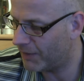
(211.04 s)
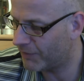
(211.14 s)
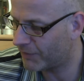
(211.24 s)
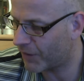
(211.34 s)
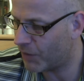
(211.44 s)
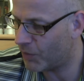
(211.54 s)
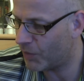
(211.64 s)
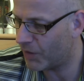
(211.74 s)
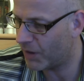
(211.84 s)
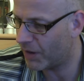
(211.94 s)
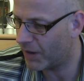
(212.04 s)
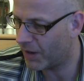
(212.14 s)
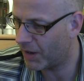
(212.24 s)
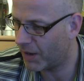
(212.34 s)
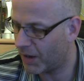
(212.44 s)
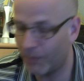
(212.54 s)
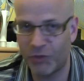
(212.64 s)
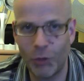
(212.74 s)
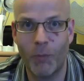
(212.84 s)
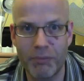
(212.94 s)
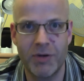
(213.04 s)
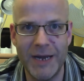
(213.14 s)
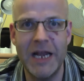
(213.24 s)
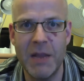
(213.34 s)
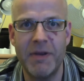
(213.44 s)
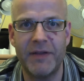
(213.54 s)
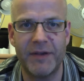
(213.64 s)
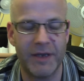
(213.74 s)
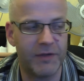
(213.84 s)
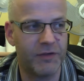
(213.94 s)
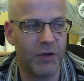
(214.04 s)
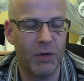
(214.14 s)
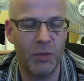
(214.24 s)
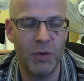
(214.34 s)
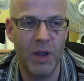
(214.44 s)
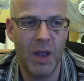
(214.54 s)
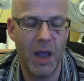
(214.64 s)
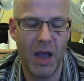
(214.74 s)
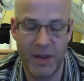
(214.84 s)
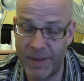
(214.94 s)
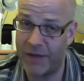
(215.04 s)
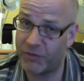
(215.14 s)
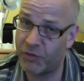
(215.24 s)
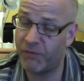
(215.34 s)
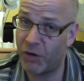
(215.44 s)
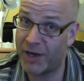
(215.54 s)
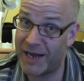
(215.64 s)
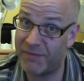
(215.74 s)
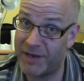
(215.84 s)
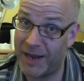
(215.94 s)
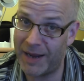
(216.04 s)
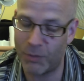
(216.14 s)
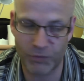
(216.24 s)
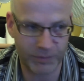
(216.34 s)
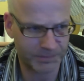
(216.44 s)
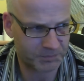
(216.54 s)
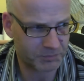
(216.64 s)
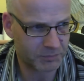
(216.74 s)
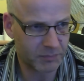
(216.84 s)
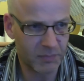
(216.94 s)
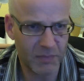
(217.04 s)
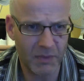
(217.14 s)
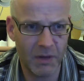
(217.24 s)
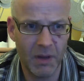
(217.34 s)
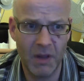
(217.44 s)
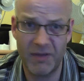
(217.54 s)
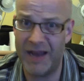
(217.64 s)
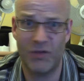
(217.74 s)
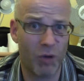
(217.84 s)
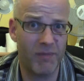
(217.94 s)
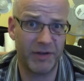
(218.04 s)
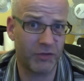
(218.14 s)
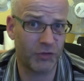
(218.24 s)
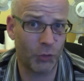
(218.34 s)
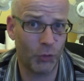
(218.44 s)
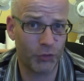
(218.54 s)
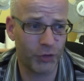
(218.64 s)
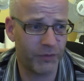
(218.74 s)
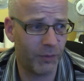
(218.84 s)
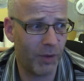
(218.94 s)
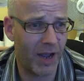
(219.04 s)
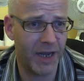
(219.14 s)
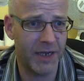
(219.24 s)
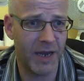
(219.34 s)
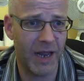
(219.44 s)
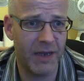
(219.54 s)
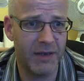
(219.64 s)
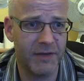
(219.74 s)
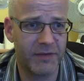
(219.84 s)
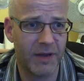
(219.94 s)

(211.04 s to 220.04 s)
so I'm sort of pretty limited to the amount of stuff I can have in the house. So hence why I've had to store stuff away, and